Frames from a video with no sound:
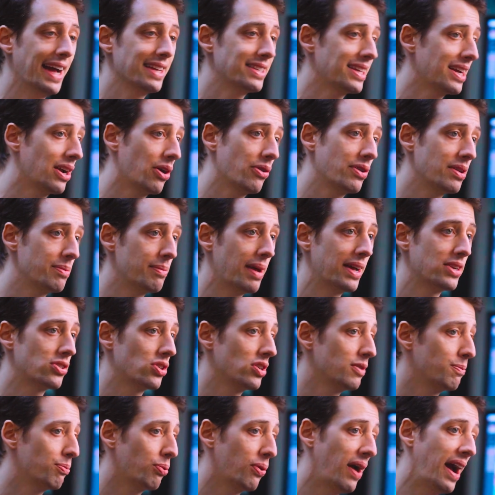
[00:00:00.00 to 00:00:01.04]
As I already
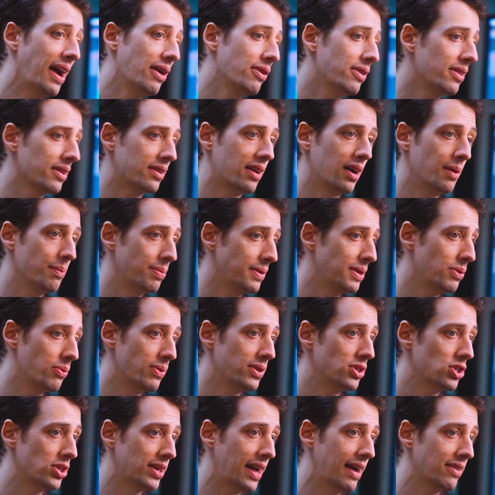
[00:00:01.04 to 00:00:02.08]
mentioned, prior to the company
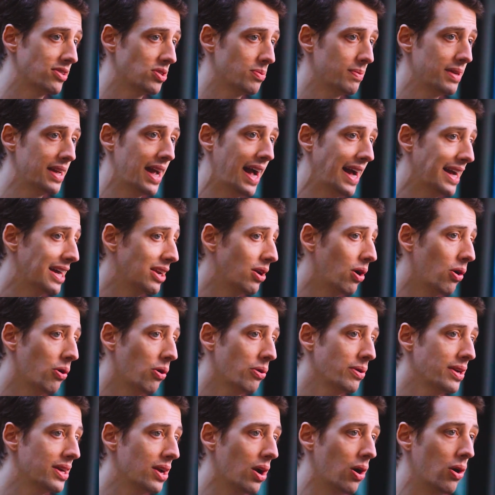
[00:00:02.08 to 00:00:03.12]
reaching out to me, I had
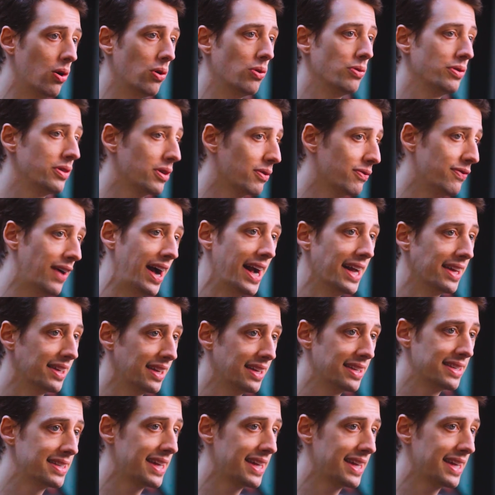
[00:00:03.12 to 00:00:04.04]
already owned their violin